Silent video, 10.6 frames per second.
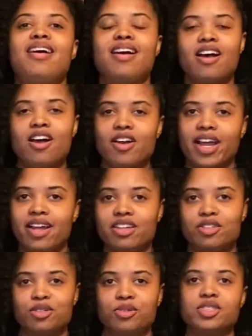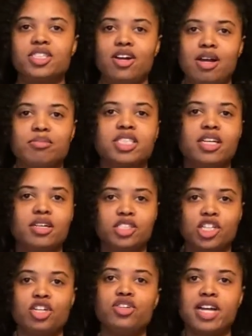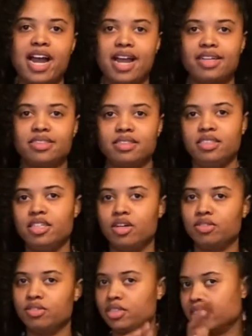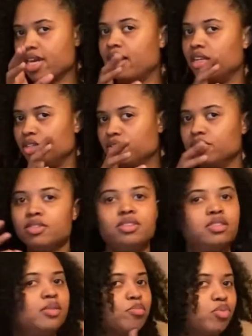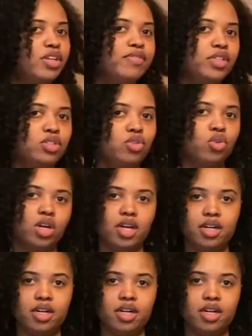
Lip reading: Okay, cool. So I'm just gonna show you guys, just kind of a little preview or